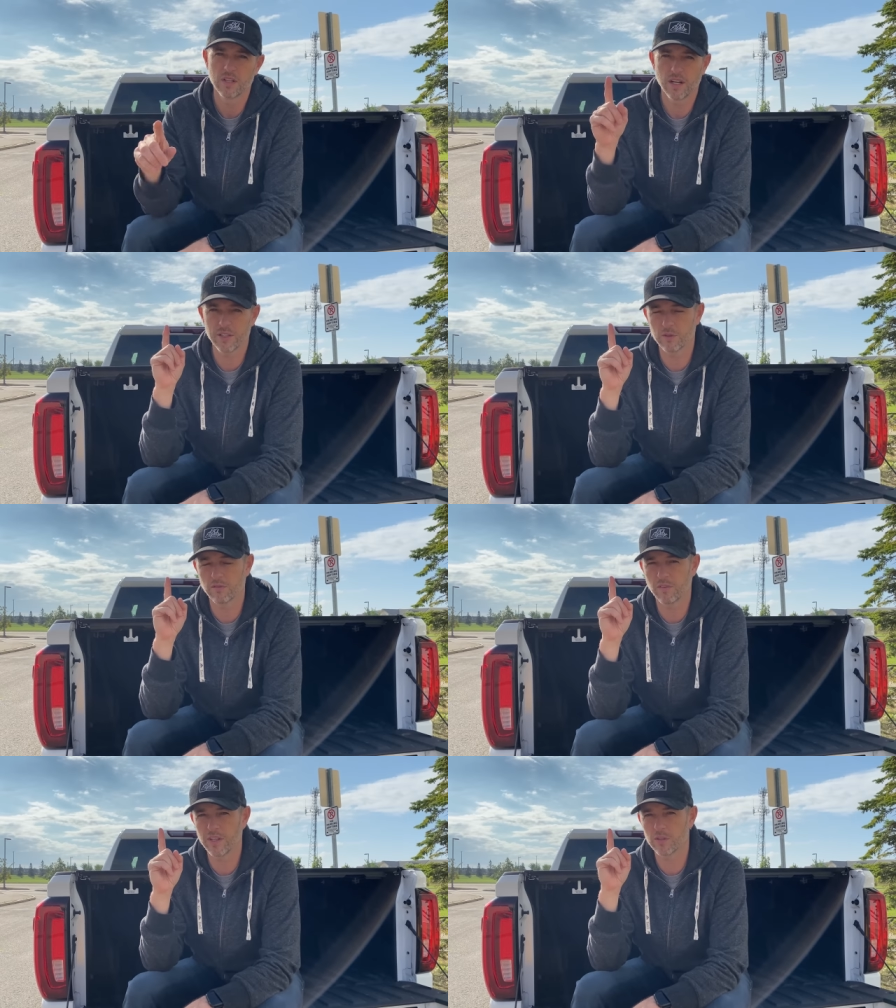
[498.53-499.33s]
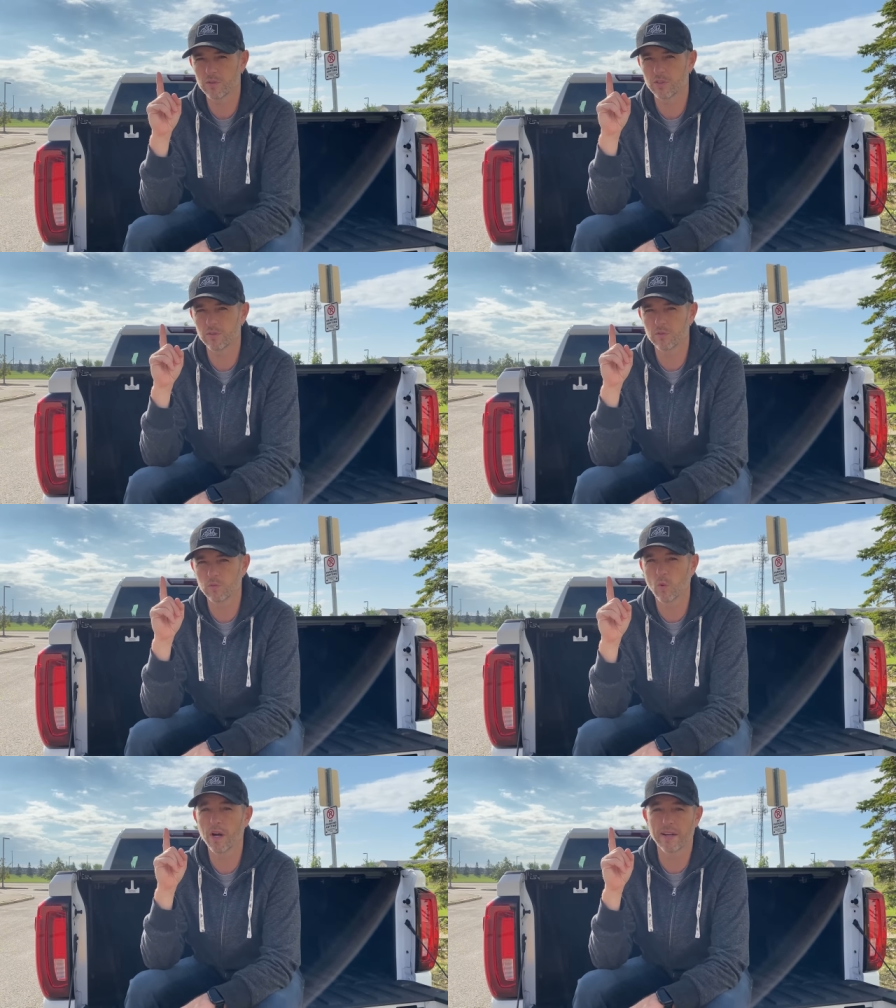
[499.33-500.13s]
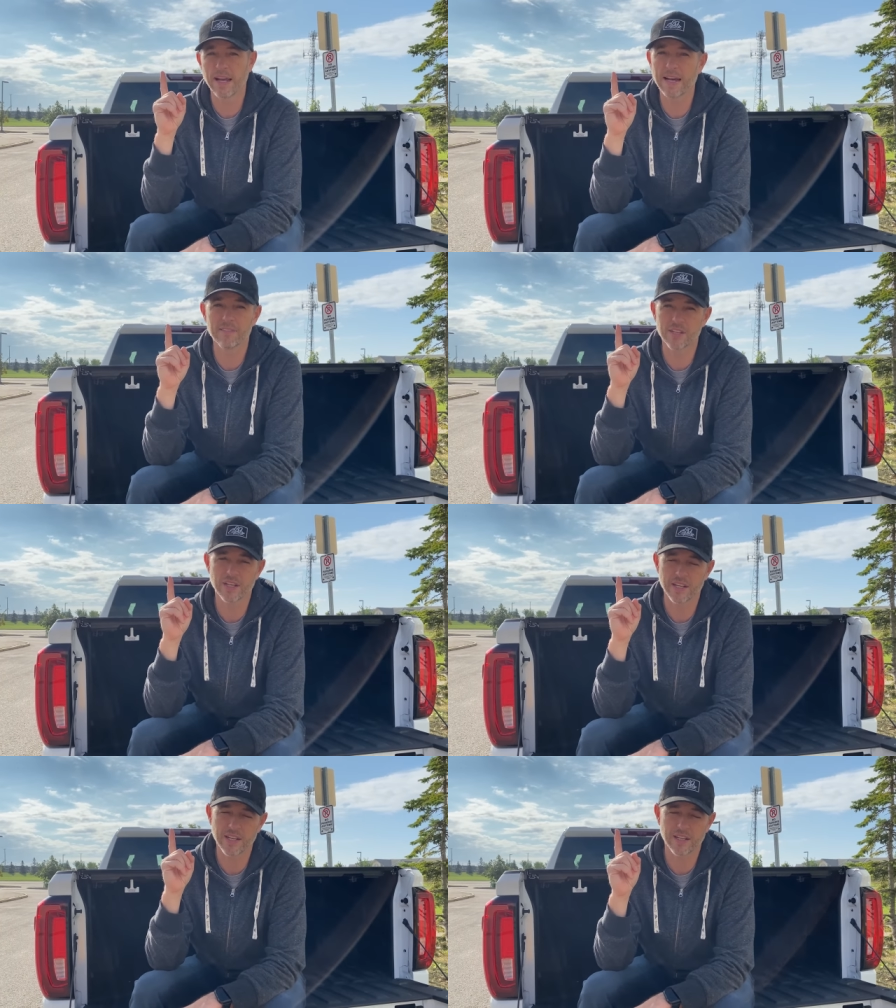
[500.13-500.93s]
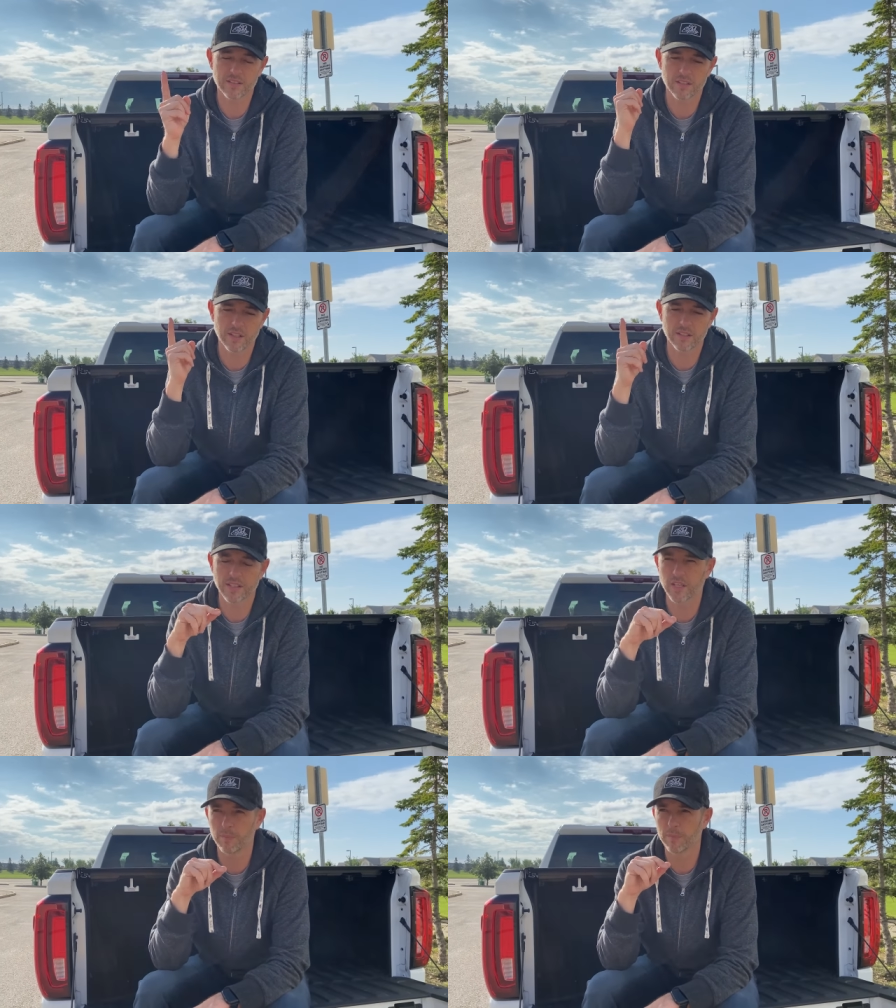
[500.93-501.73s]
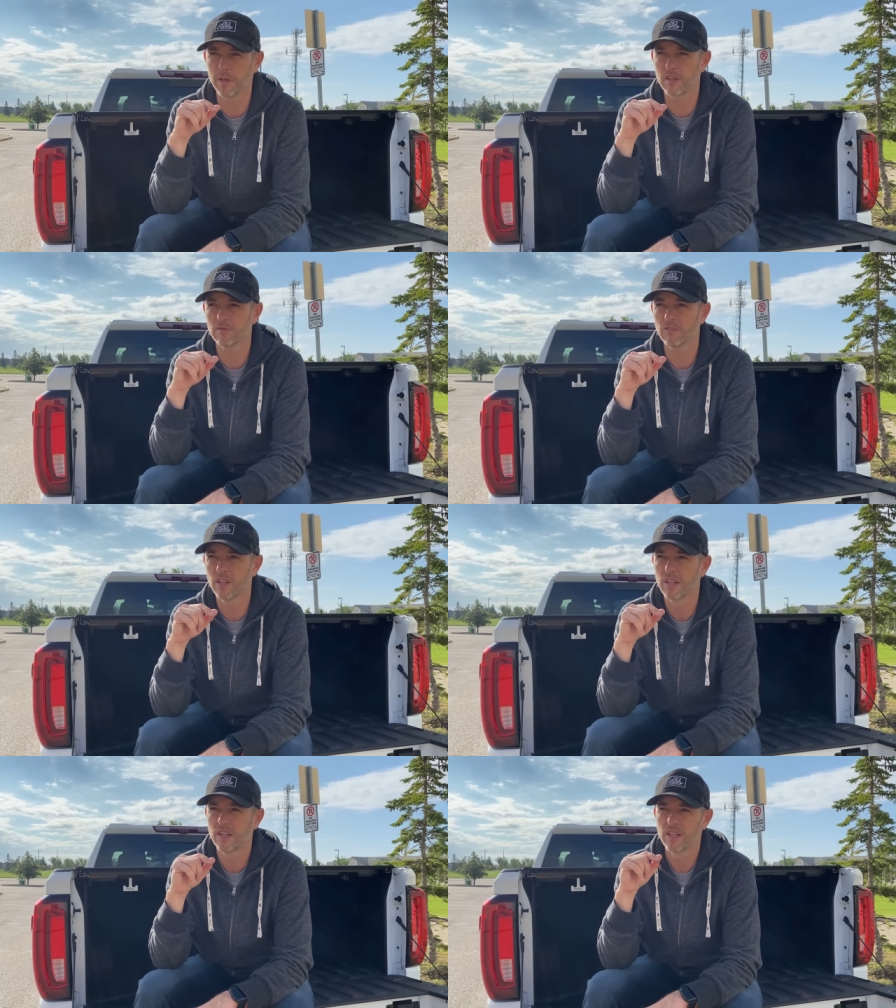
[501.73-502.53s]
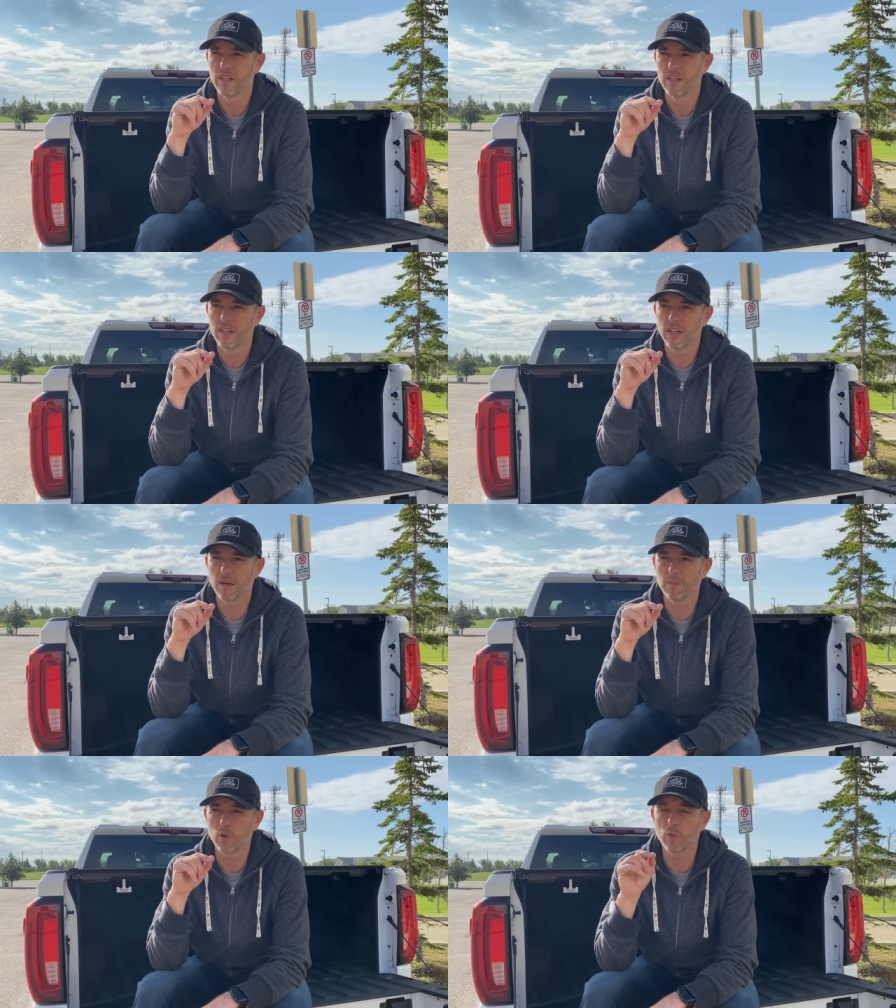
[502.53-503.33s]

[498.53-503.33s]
I do have a video to why I haven't done it yet, link up above. But